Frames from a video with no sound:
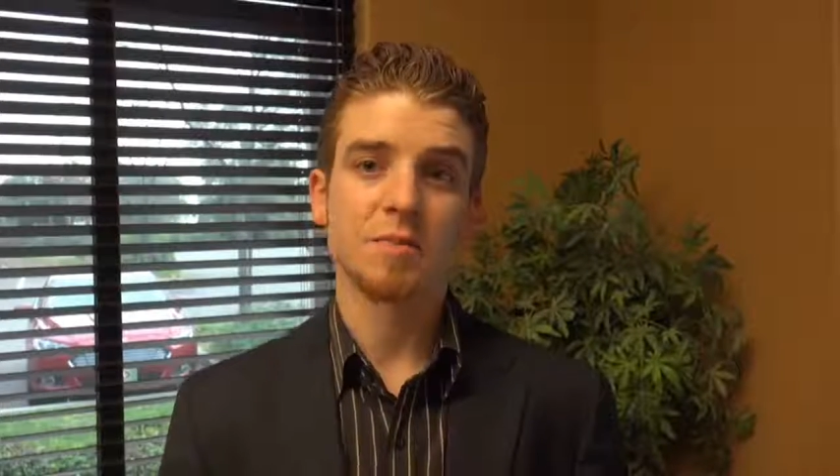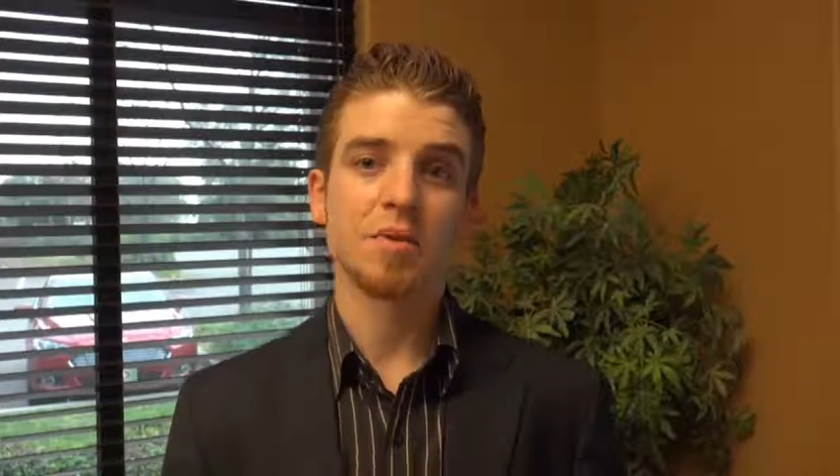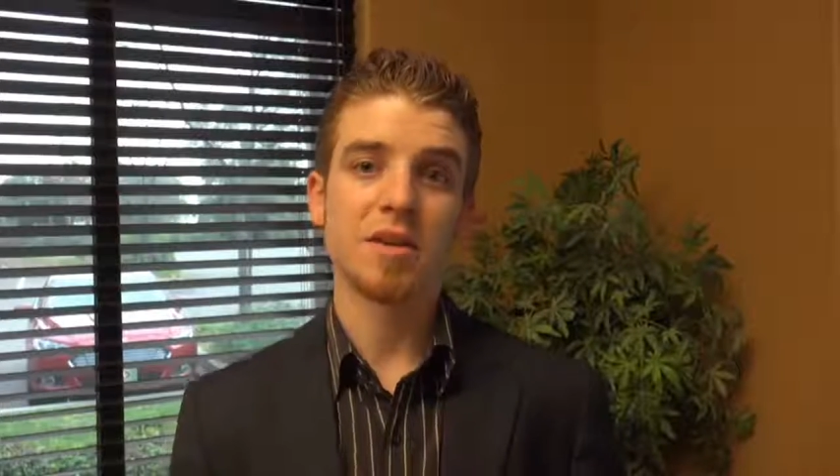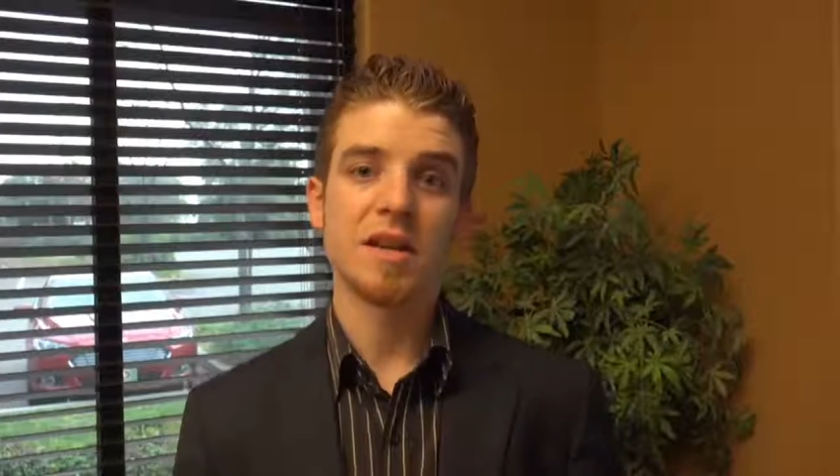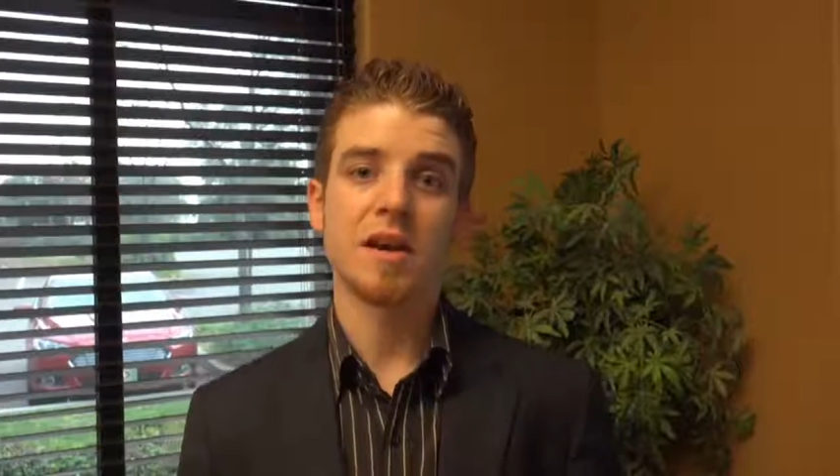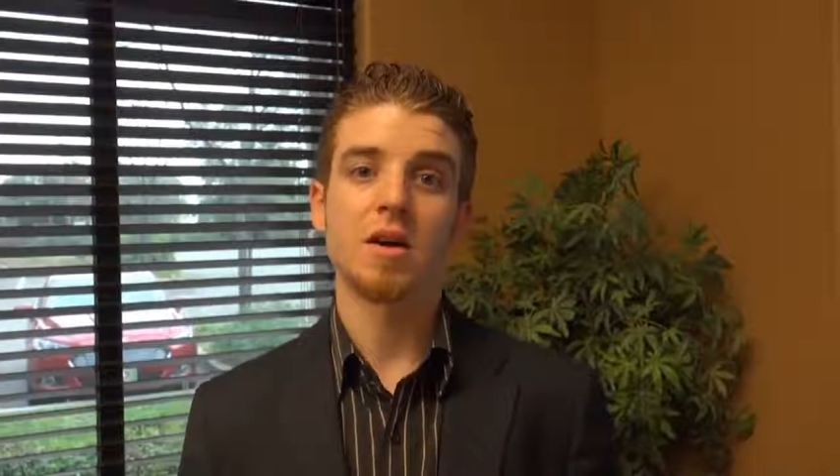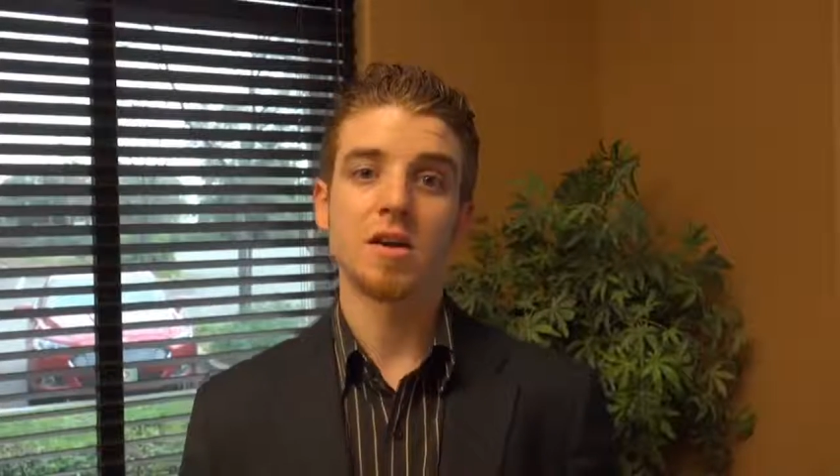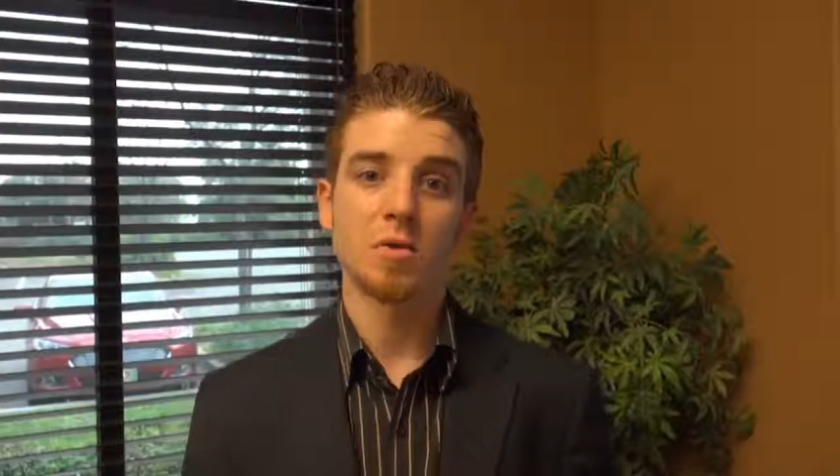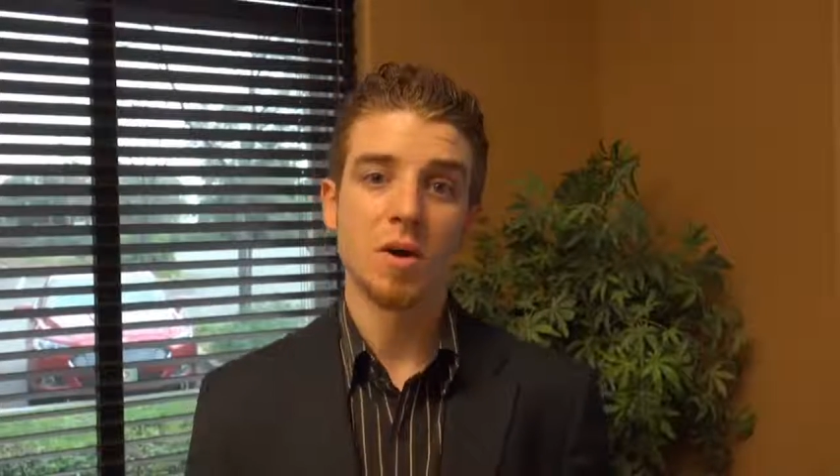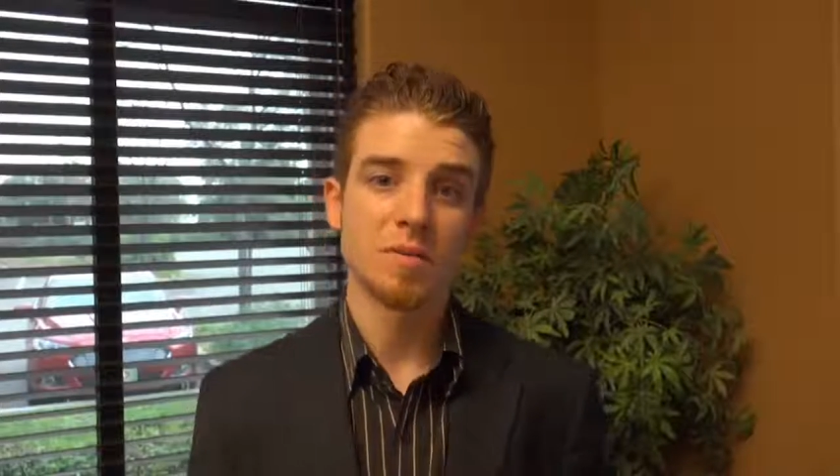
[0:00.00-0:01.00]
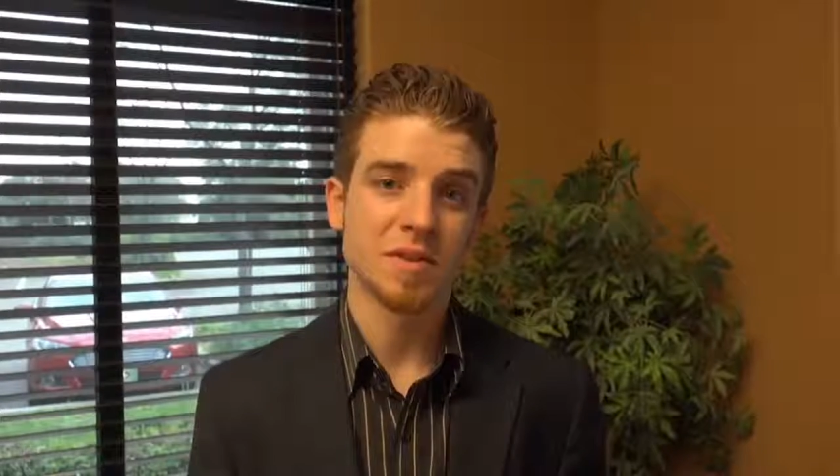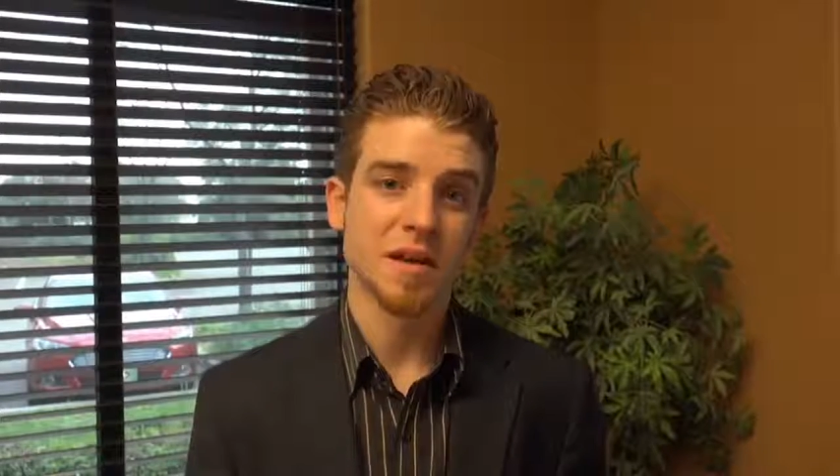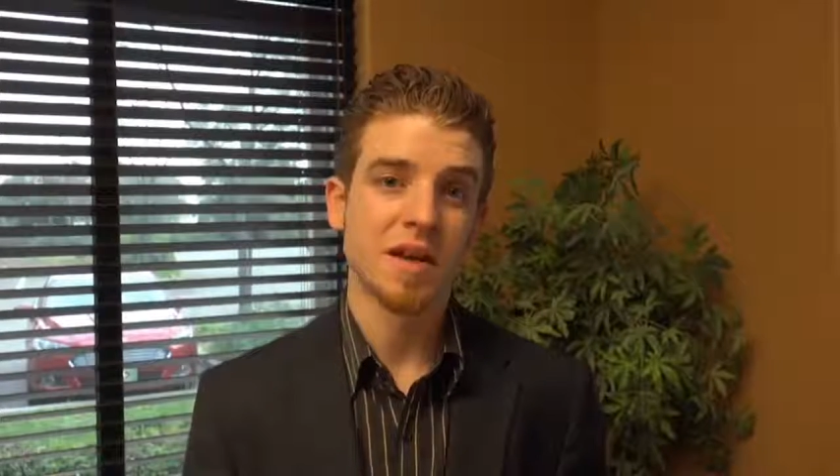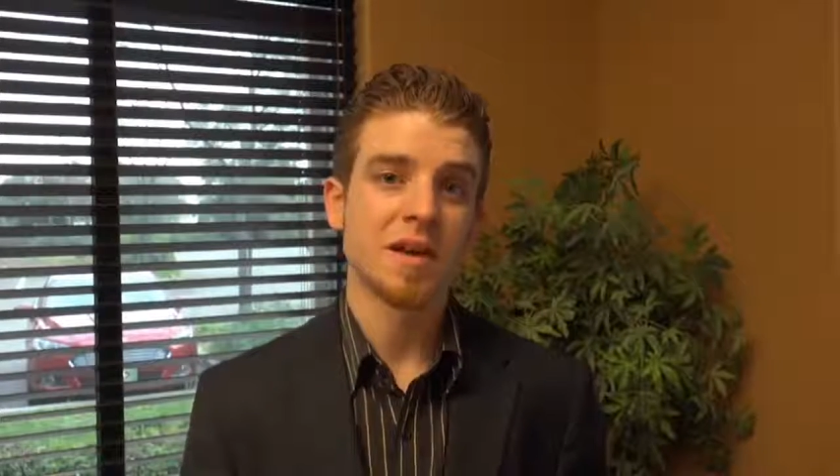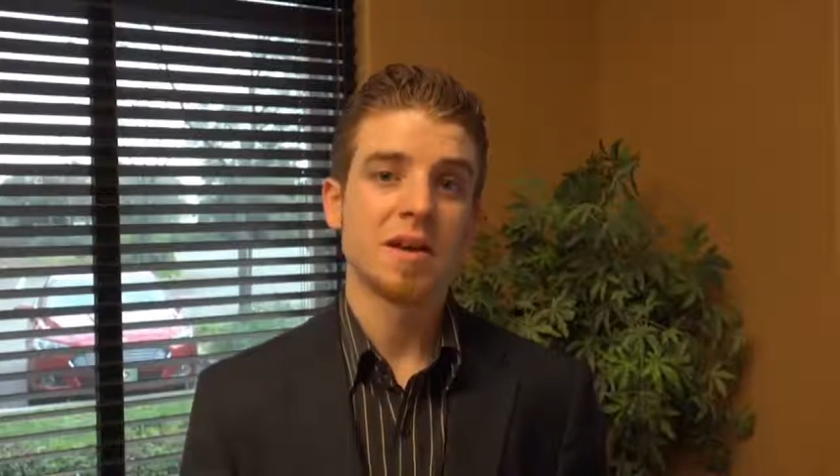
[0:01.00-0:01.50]
and putting that on your
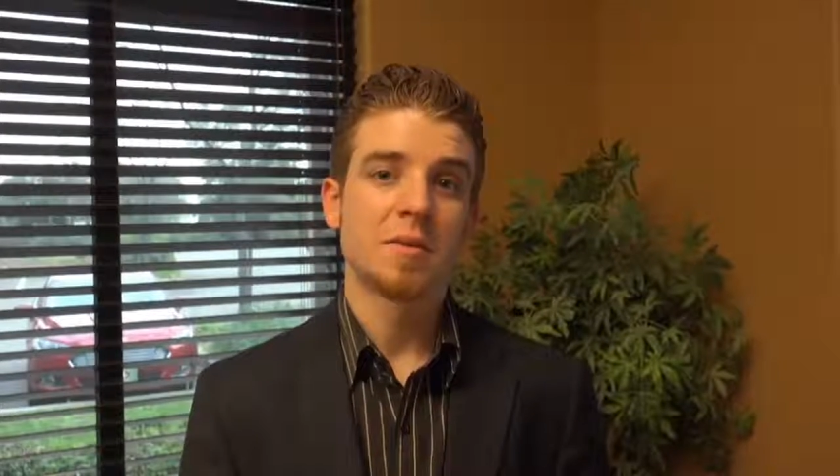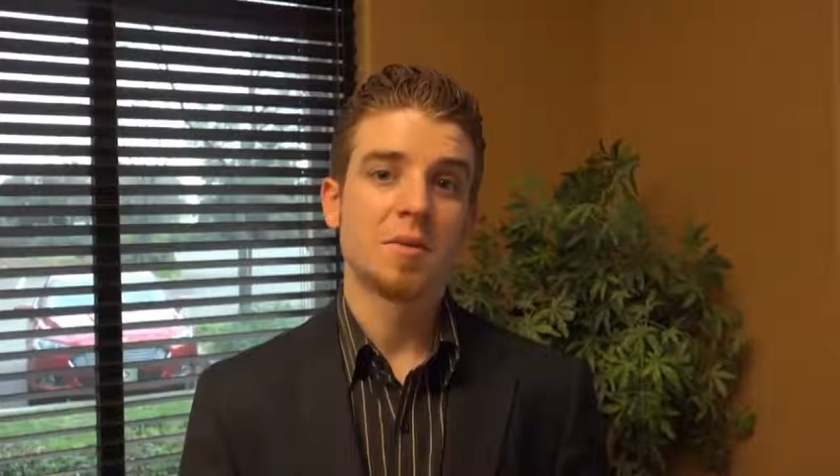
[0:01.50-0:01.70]
website,